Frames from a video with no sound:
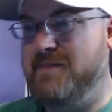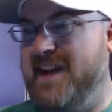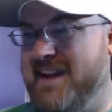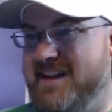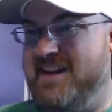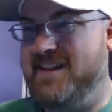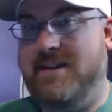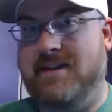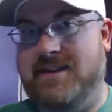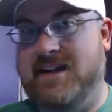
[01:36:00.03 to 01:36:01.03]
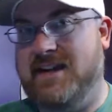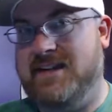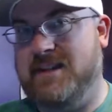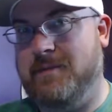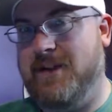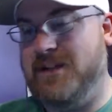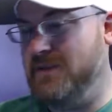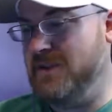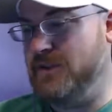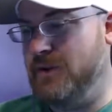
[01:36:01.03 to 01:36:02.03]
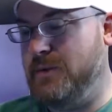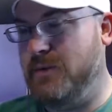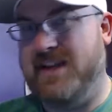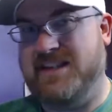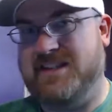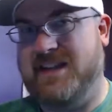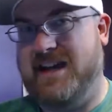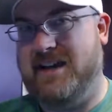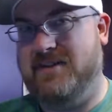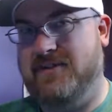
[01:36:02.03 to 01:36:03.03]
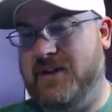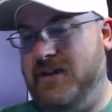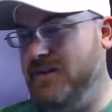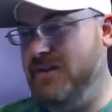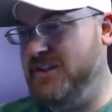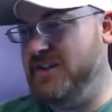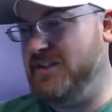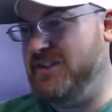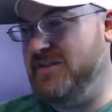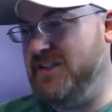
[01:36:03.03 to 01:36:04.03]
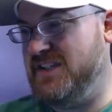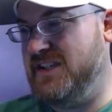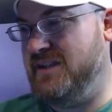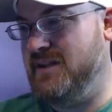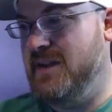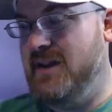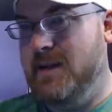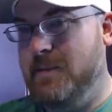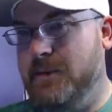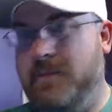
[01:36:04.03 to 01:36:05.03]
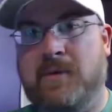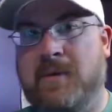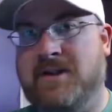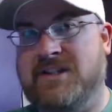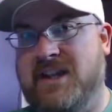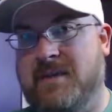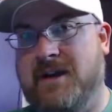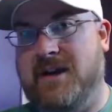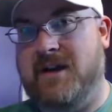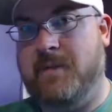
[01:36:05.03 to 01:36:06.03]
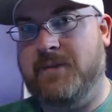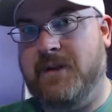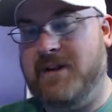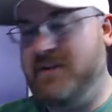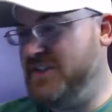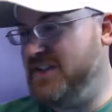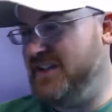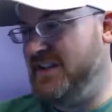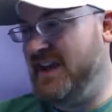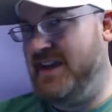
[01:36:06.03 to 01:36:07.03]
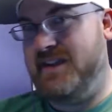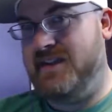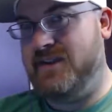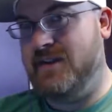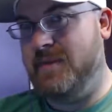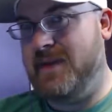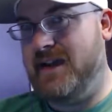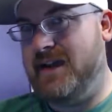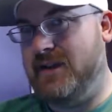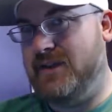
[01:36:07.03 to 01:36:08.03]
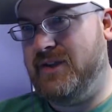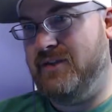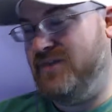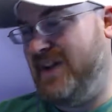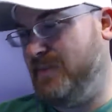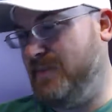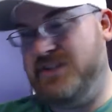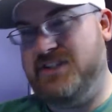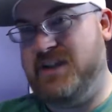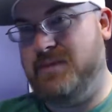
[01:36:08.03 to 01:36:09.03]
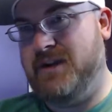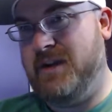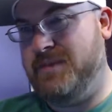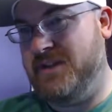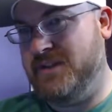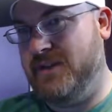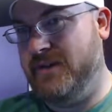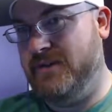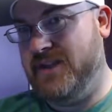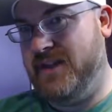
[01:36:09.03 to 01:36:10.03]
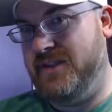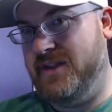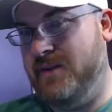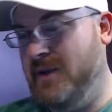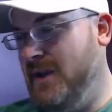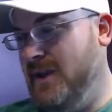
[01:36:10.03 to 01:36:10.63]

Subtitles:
bad hit there at the ISM Raceway and tore up the right side of Curry's number 17. But the Rick Ware team, never said die. They got the car back out there. In fact, put the Jacob Companies logos on there.